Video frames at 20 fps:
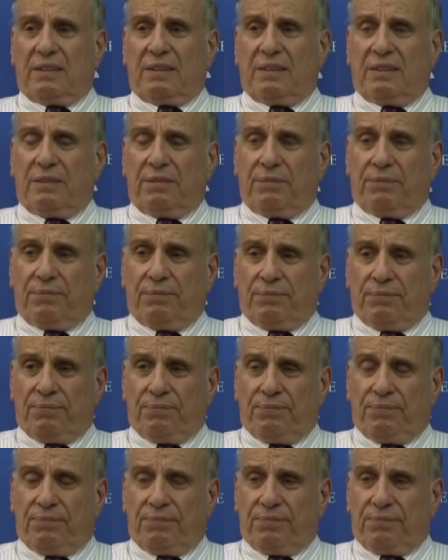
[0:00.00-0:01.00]

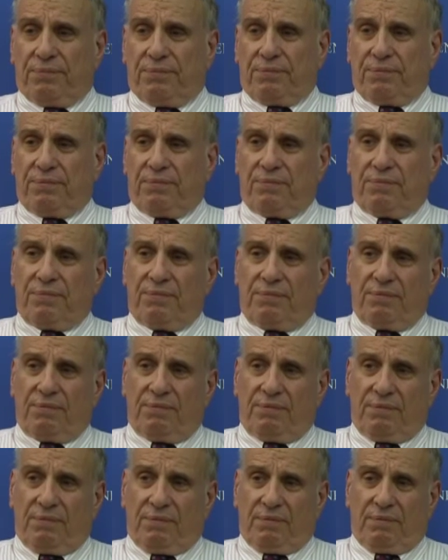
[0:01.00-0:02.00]

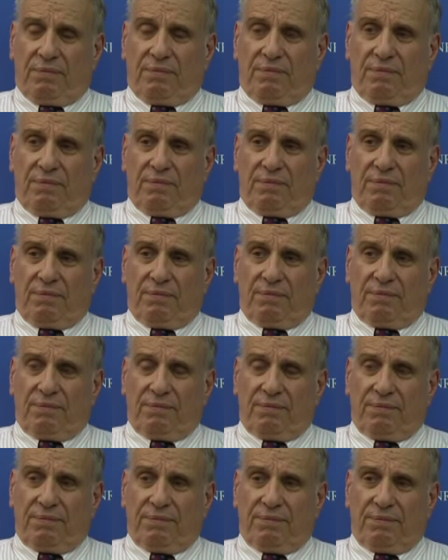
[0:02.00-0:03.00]

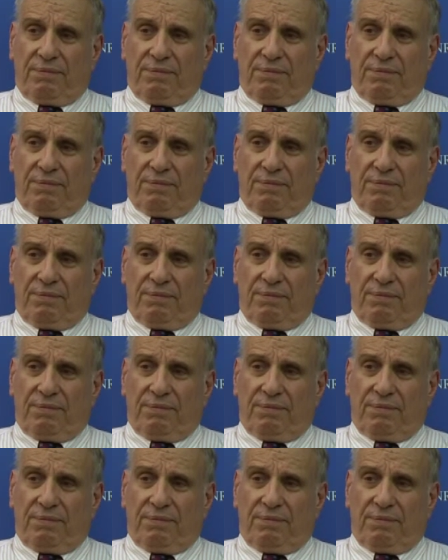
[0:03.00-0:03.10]
No one is speaking in this clip.